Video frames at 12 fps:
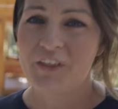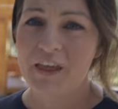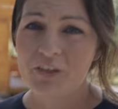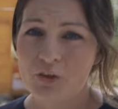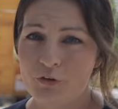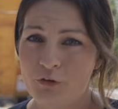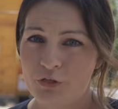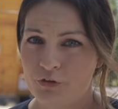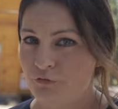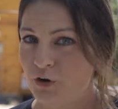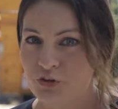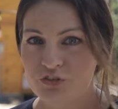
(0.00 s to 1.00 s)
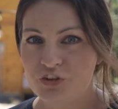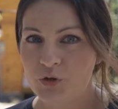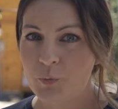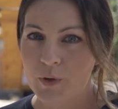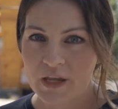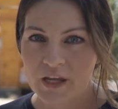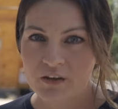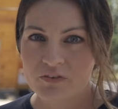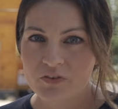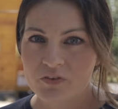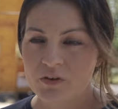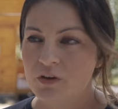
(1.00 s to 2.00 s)
like the, the first two
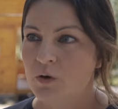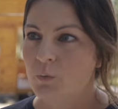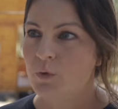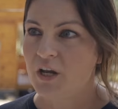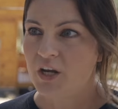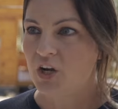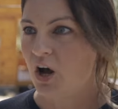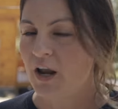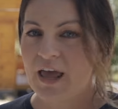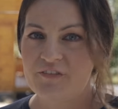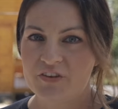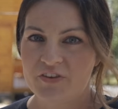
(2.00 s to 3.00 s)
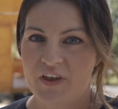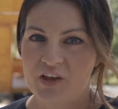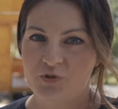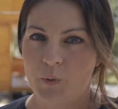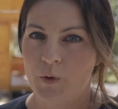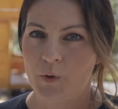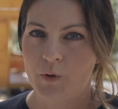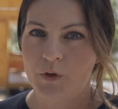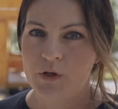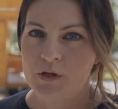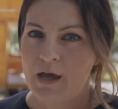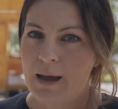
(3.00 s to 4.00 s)
weeks, we did not have a schedule.
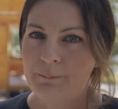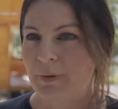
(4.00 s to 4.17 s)
I